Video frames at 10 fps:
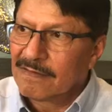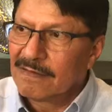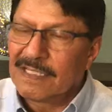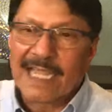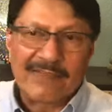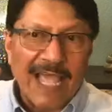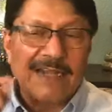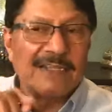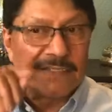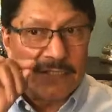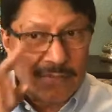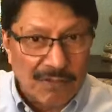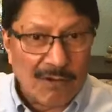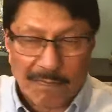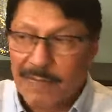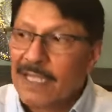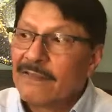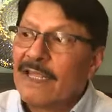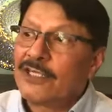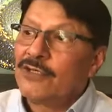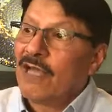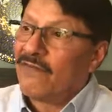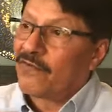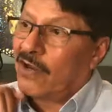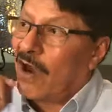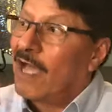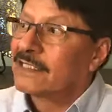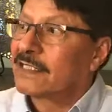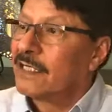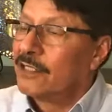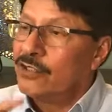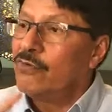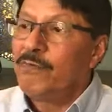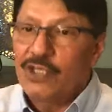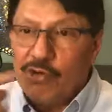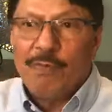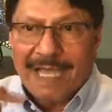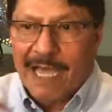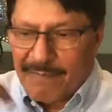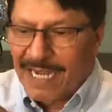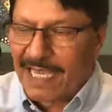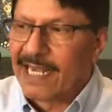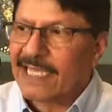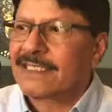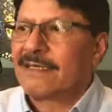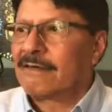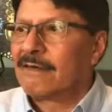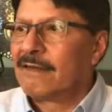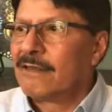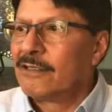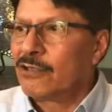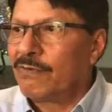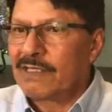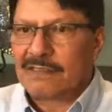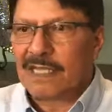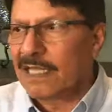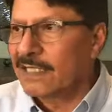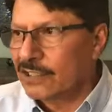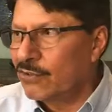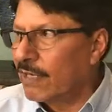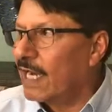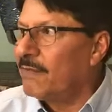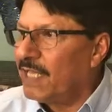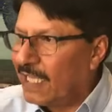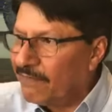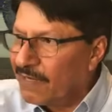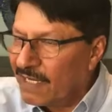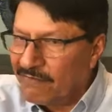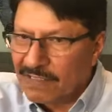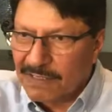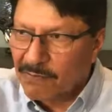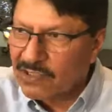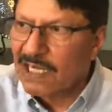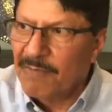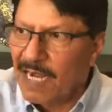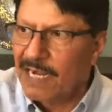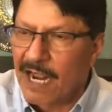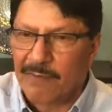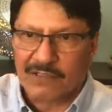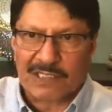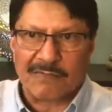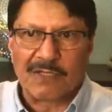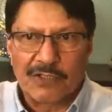That is zulm, that you have crossed, you become an aggressor against your enemy, even he was a Muslim or a non-Muslim.